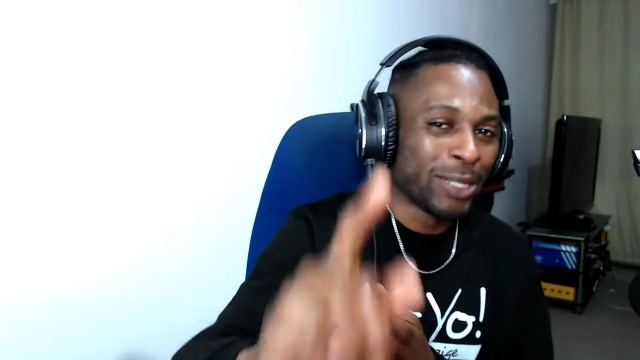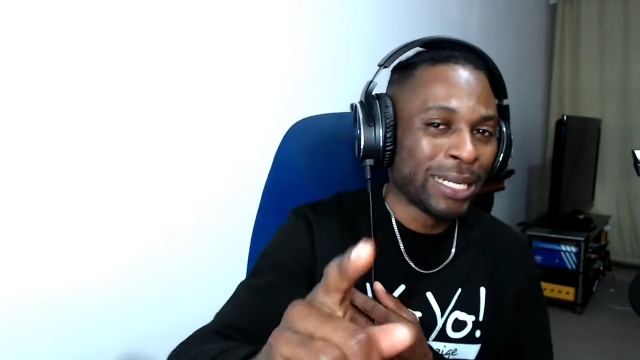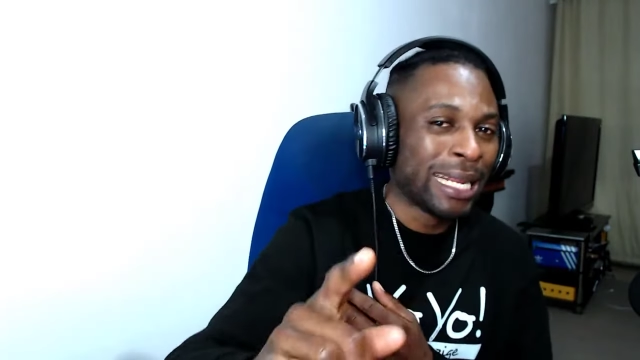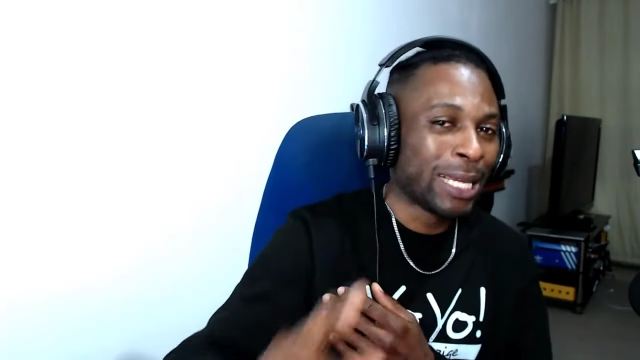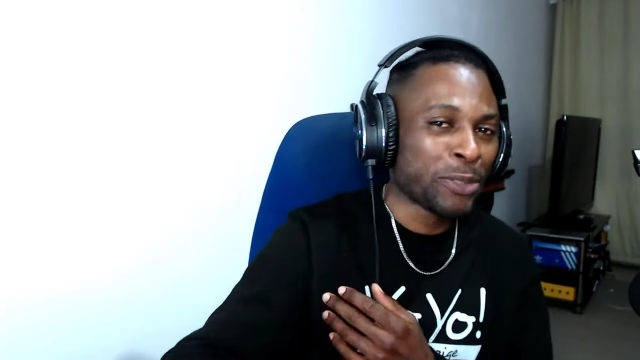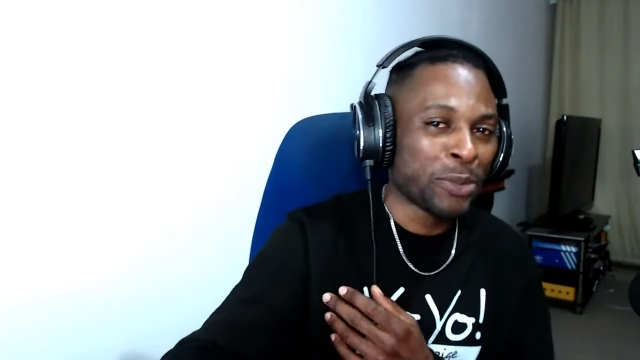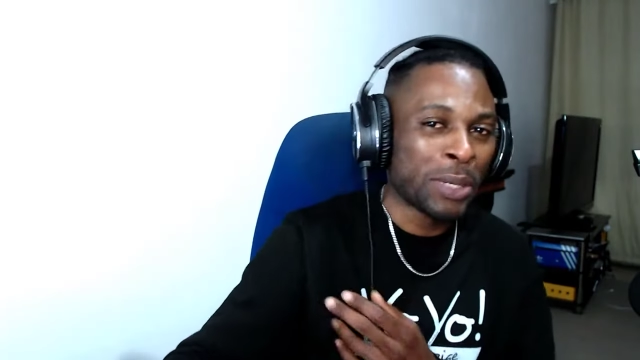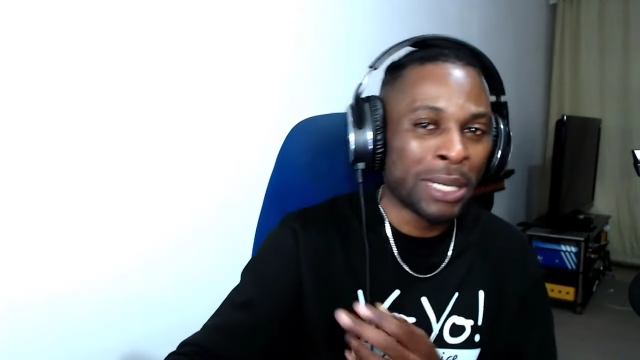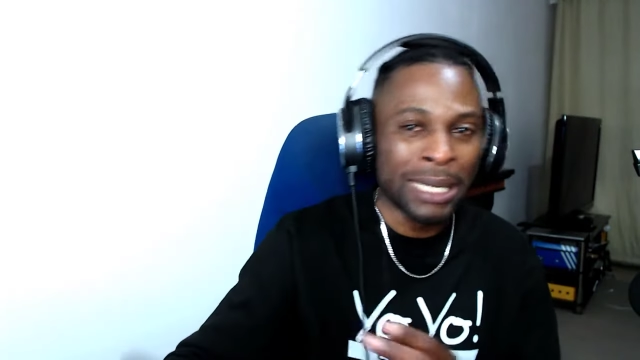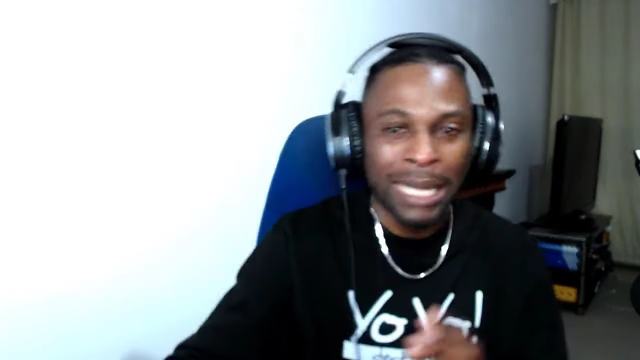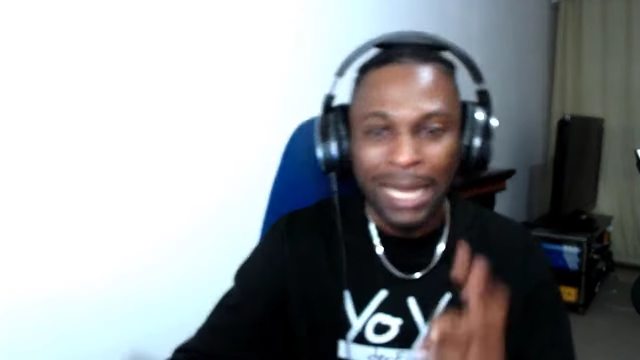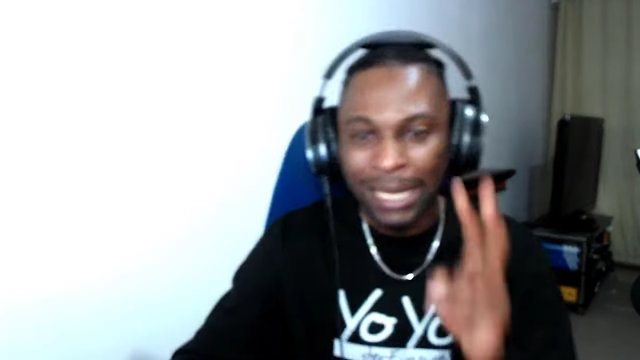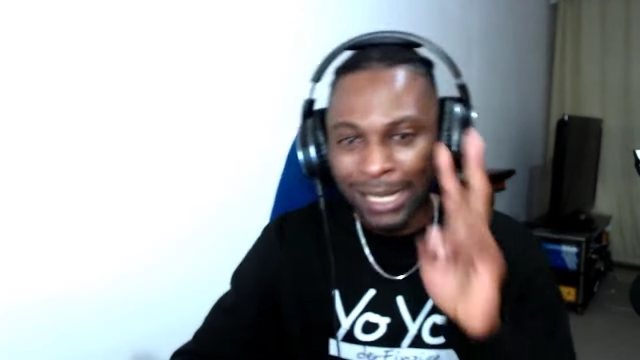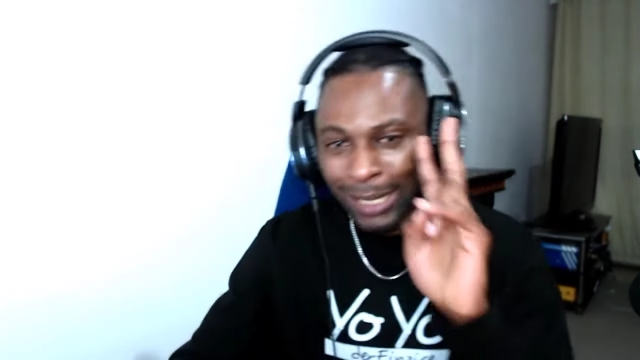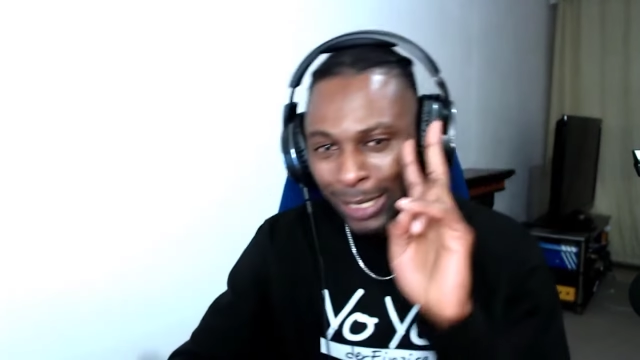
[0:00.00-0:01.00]
in the next one.
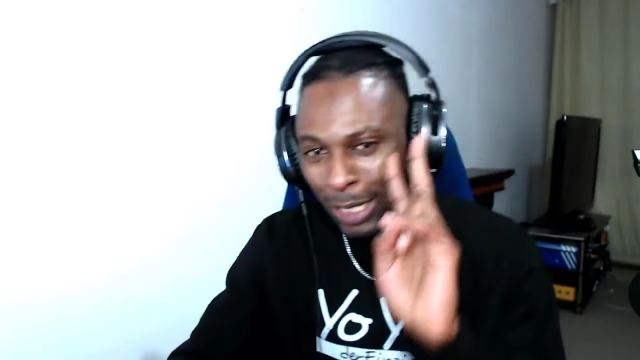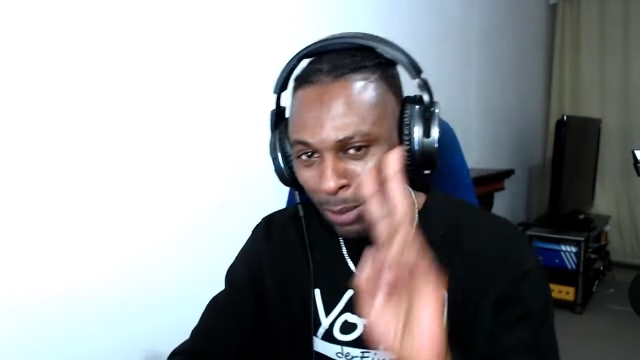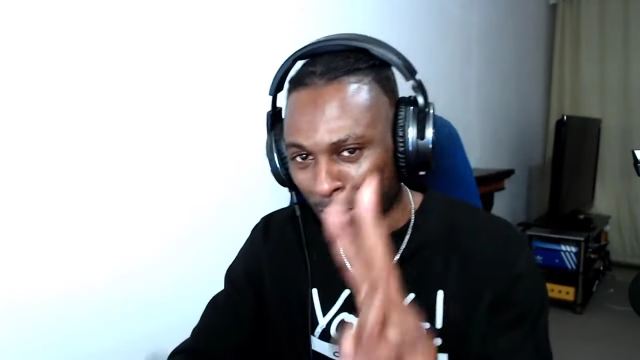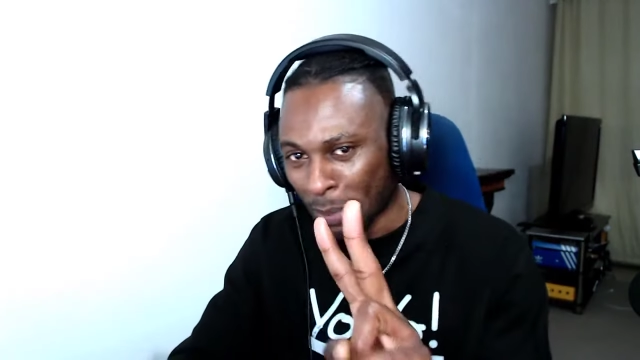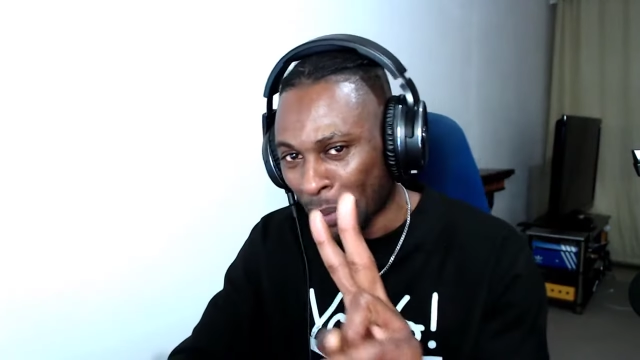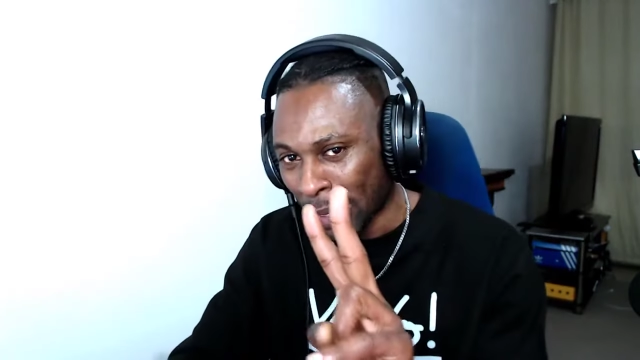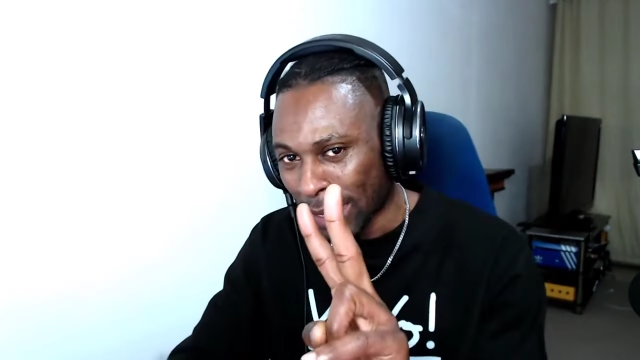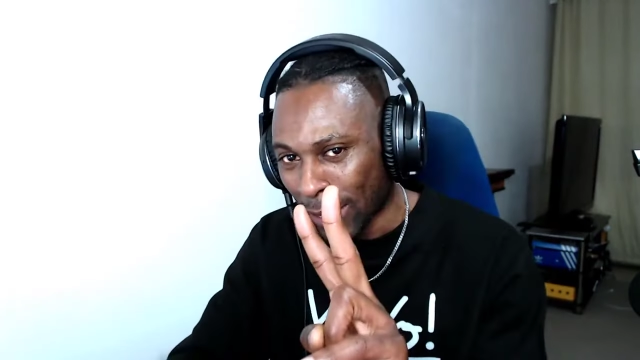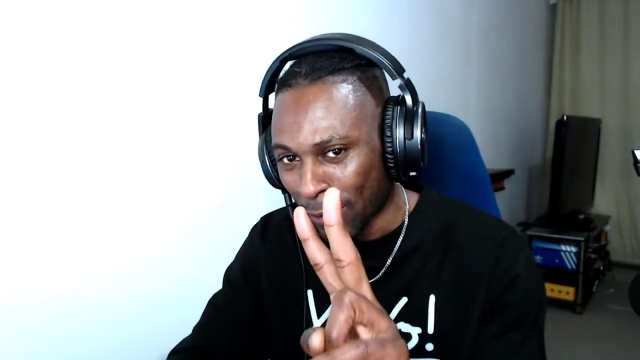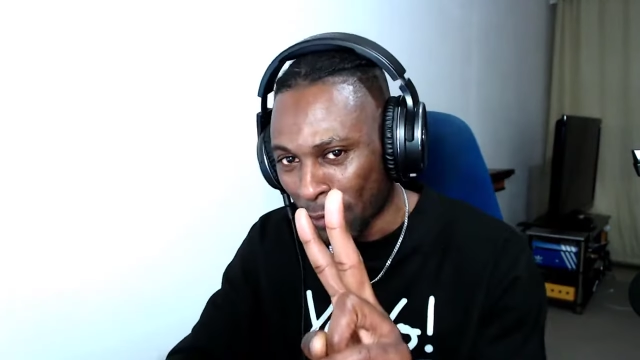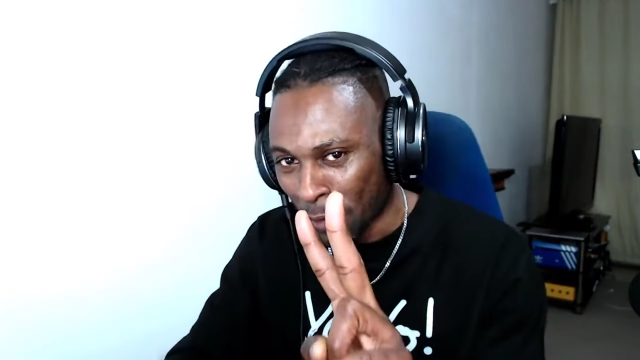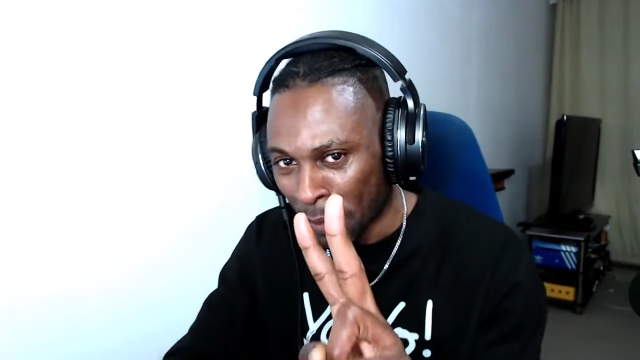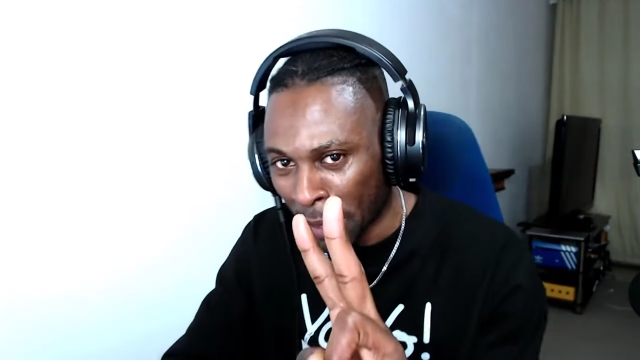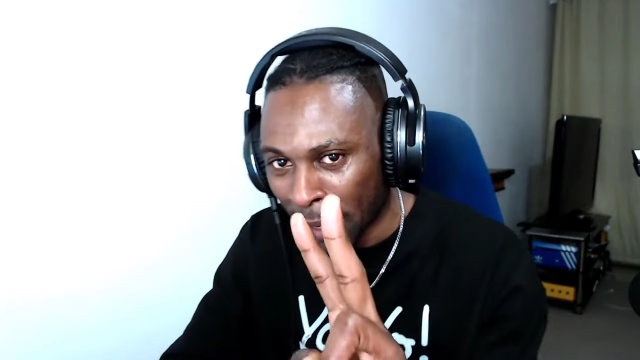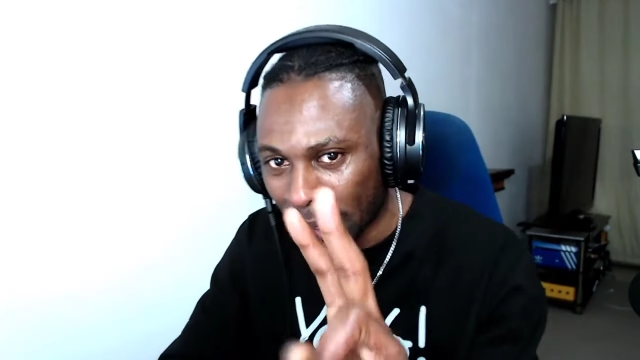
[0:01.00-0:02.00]
It's gonna be a peace out
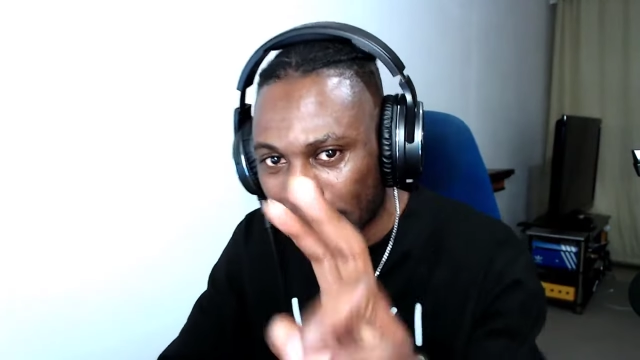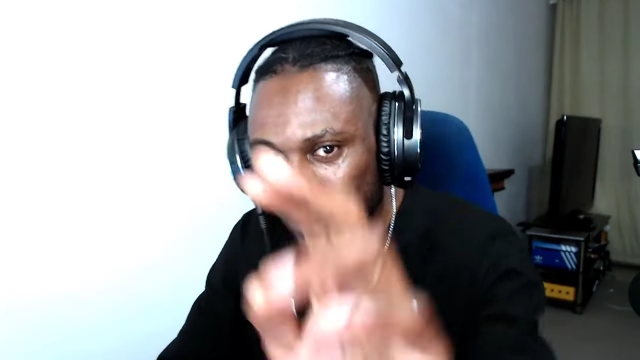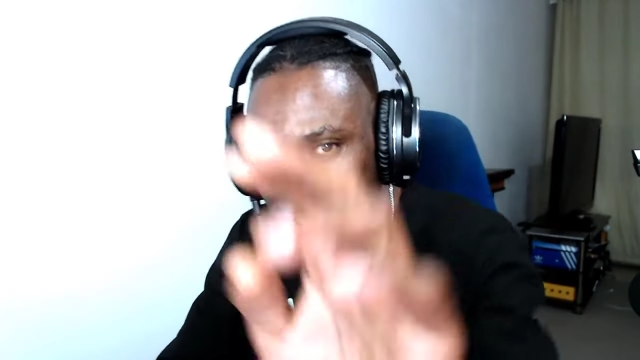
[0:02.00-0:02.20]
from me.